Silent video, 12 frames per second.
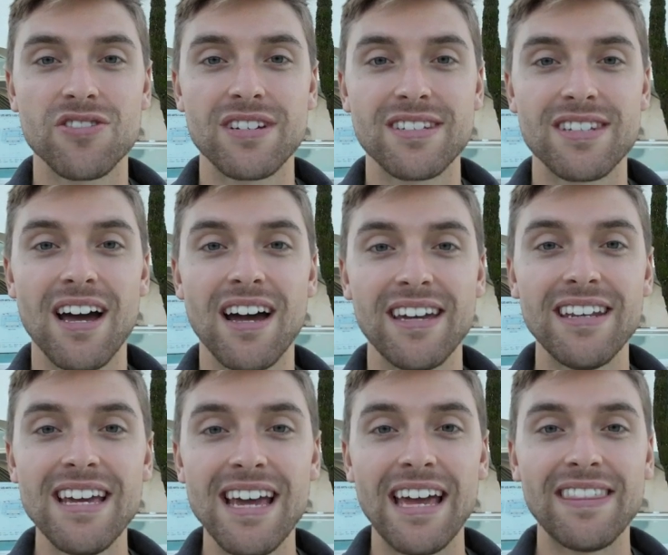and design,
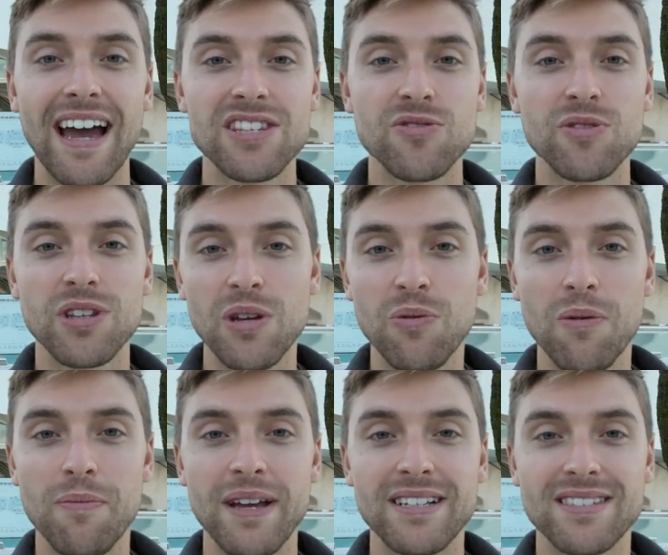and that's really what
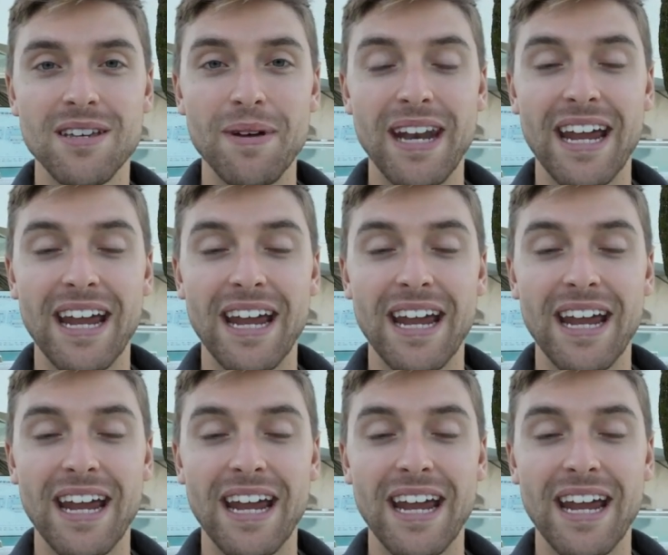makes them an